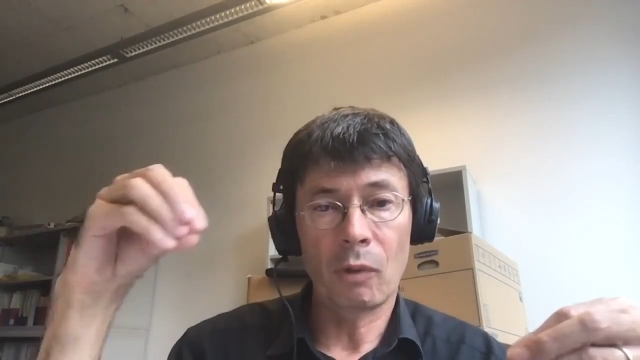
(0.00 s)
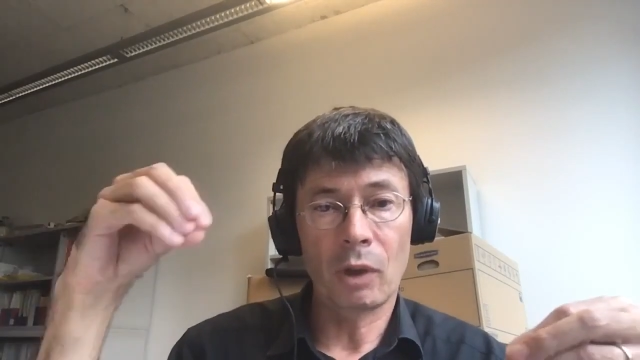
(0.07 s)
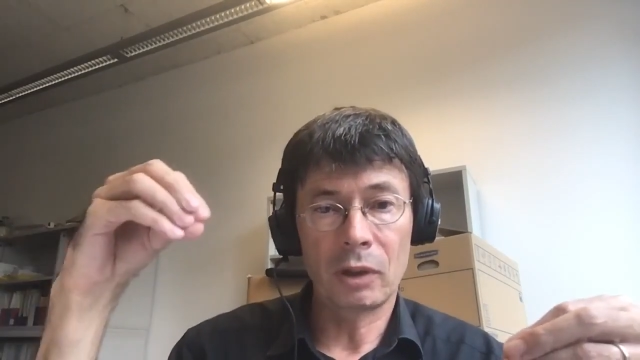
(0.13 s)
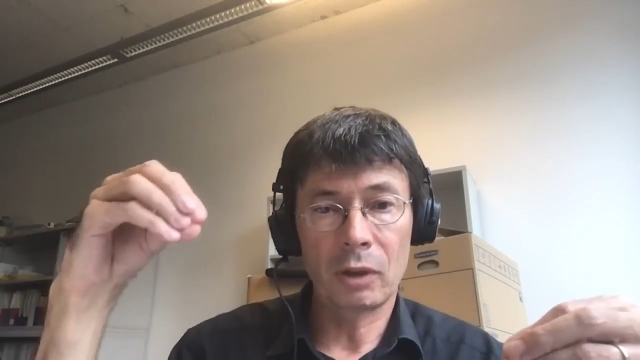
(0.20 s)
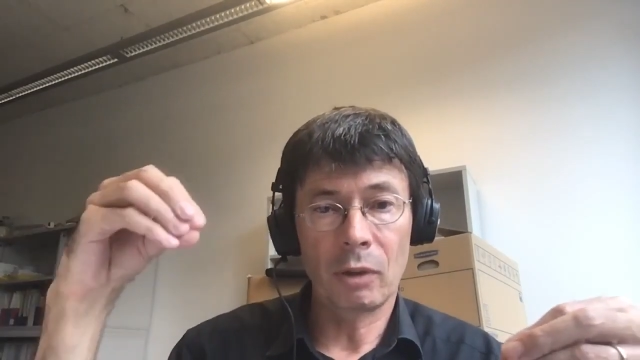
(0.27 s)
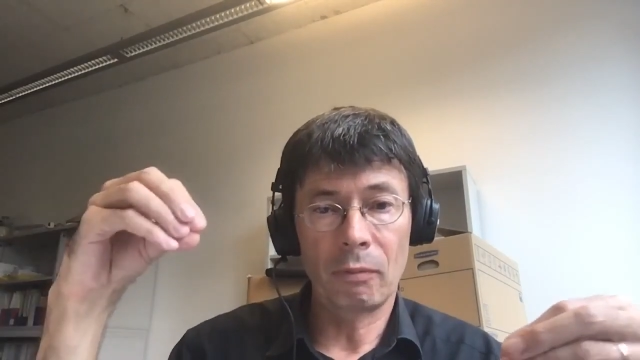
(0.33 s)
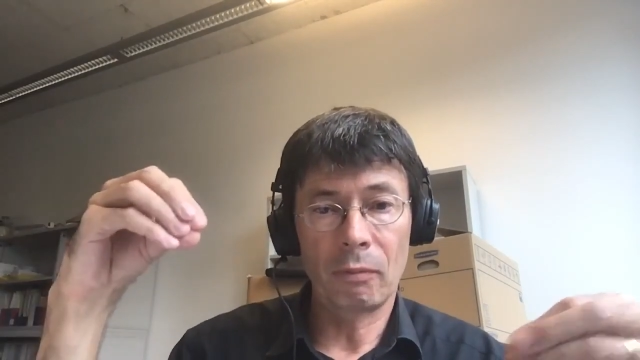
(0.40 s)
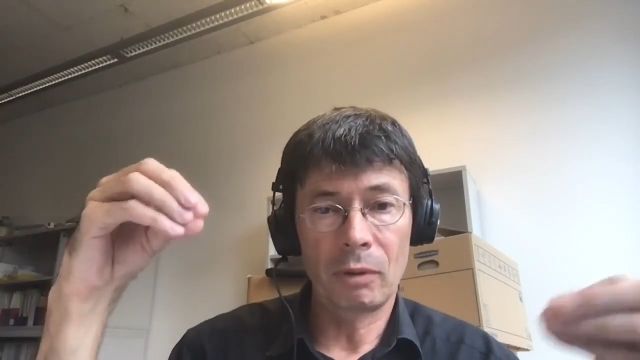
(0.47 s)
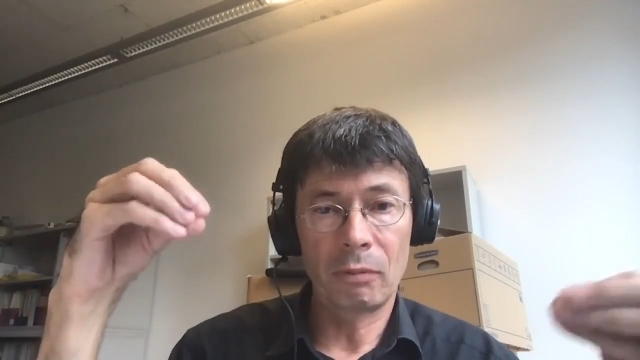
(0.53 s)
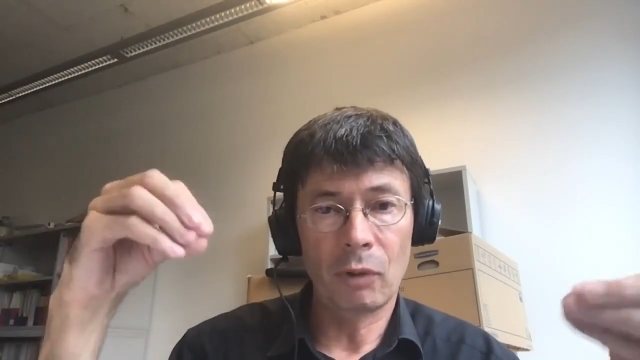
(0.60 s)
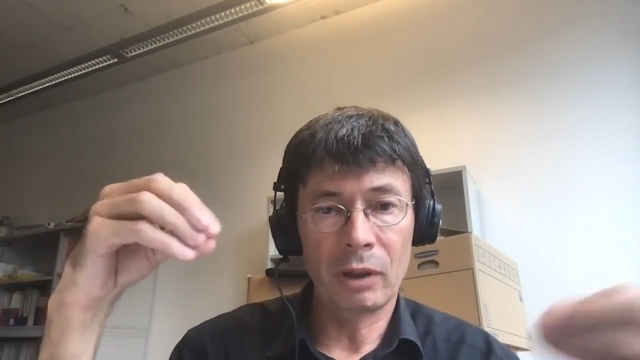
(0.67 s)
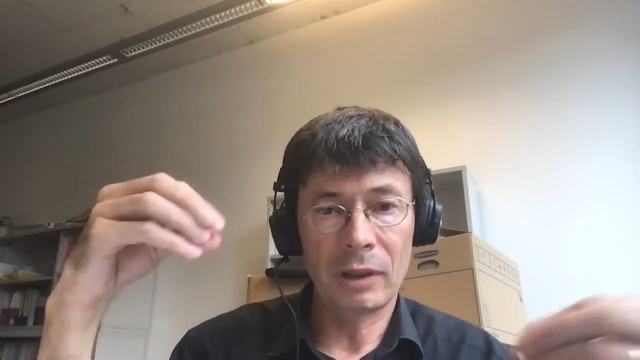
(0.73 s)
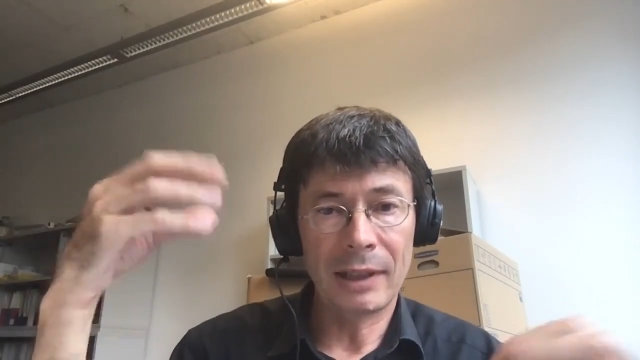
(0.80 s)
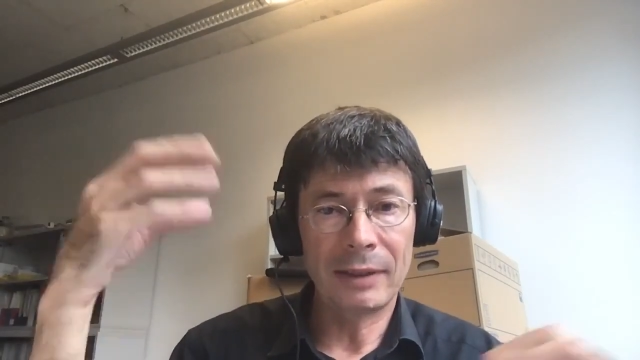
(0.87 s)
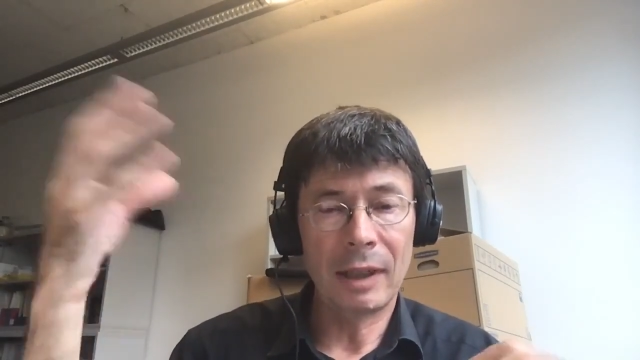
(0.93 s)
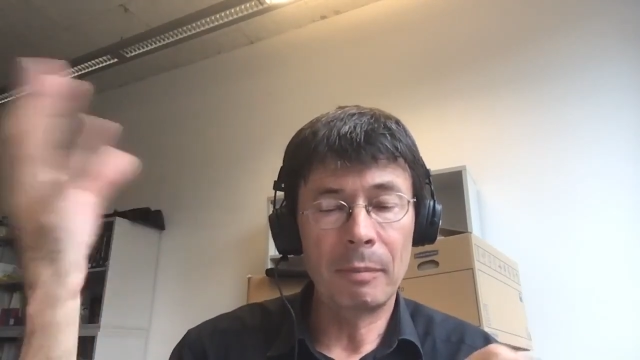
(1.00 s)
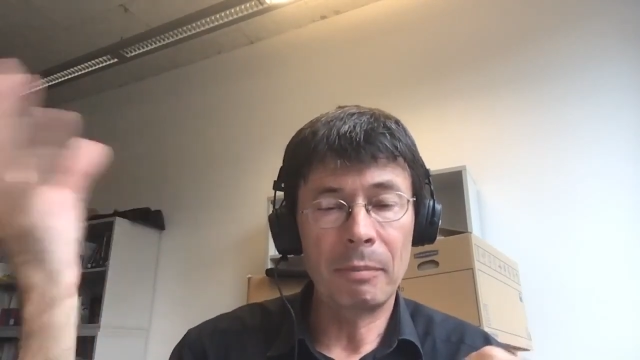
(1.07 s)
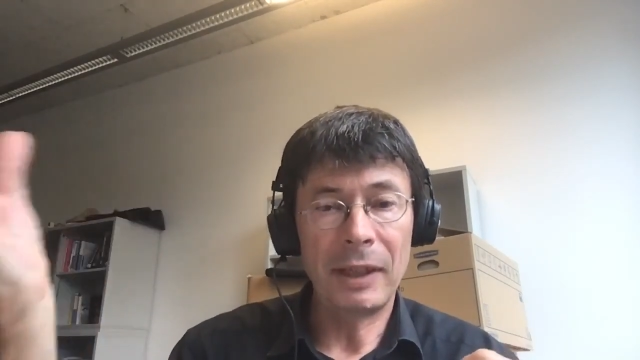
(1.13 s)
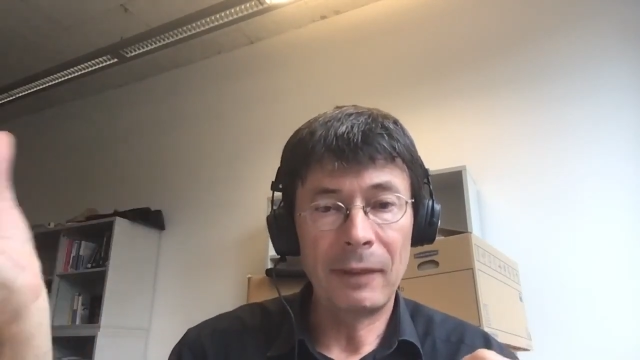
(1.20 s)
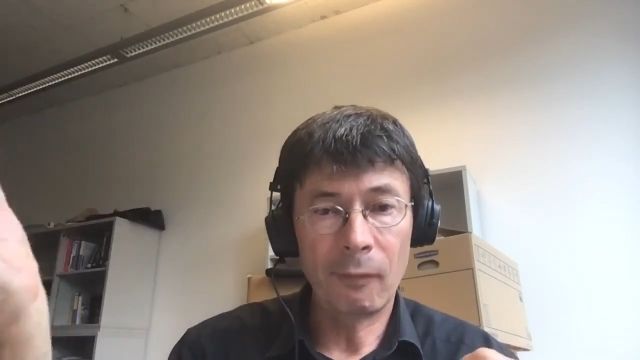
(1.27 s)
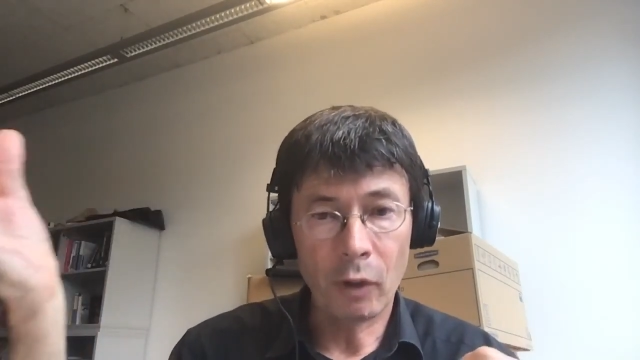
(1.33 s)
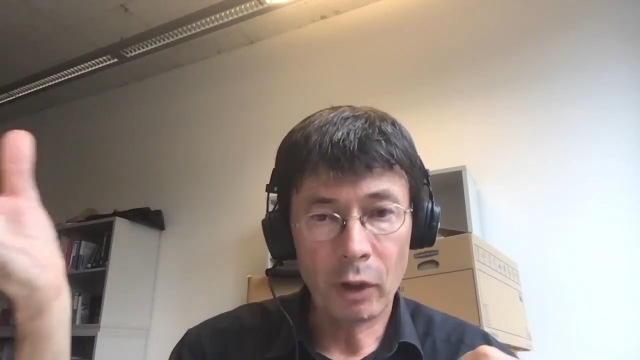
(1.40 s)
what's what, what does that
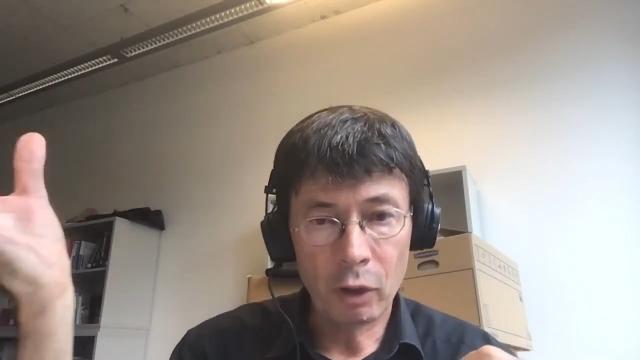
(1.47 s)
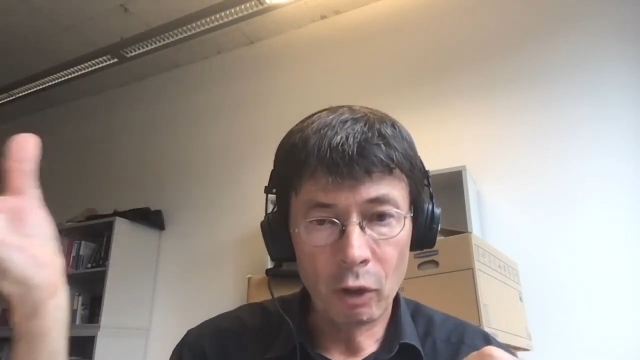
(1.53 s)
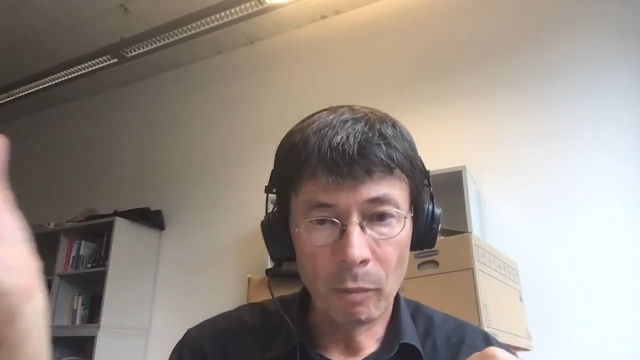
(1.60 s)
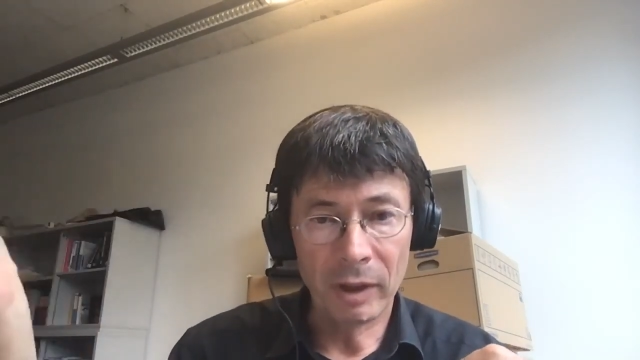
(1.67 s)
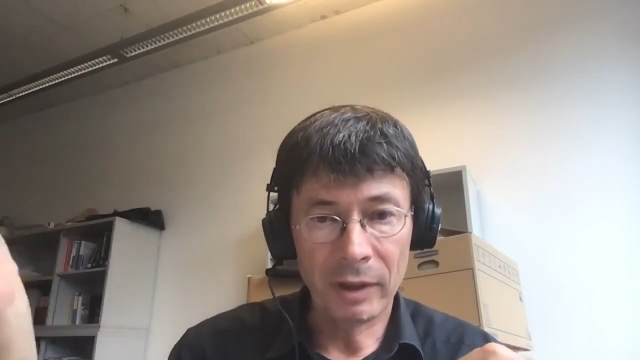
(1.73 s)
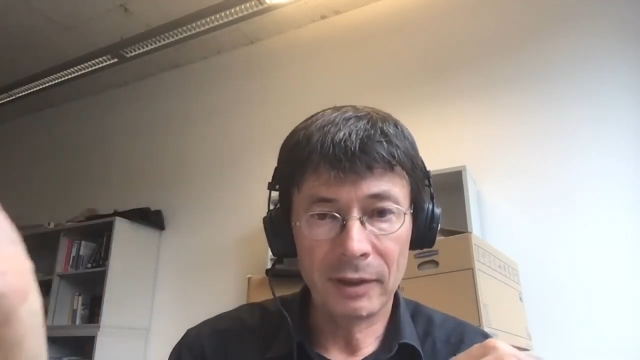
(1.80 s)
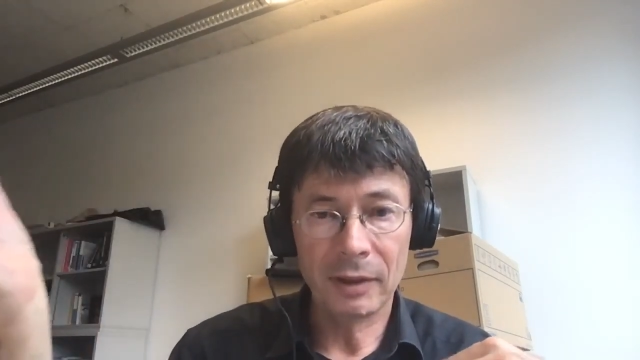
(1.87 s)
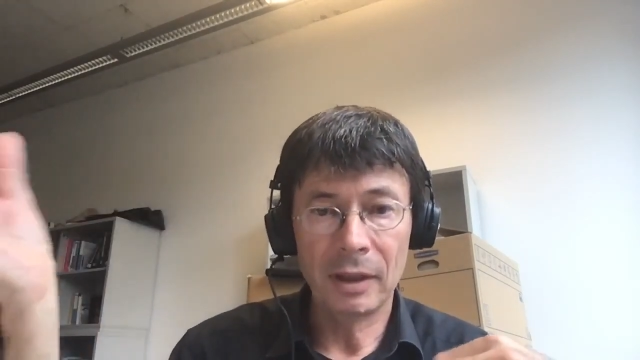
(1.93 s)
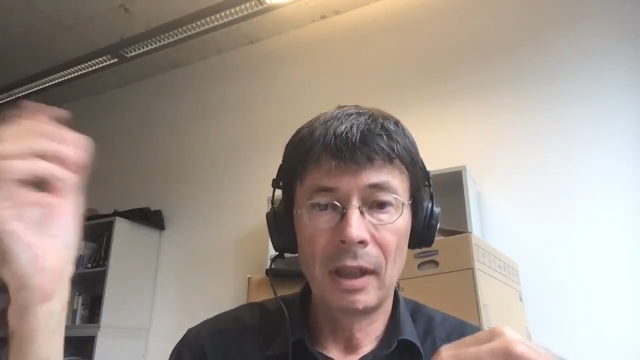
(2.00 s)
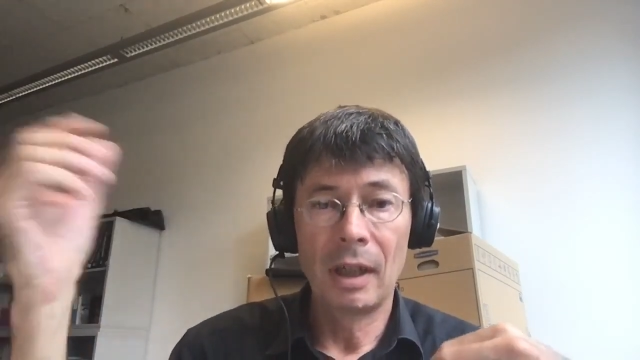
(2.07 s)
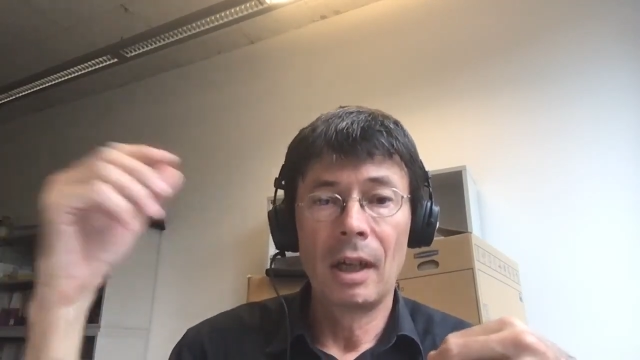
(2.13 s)
mean for humans?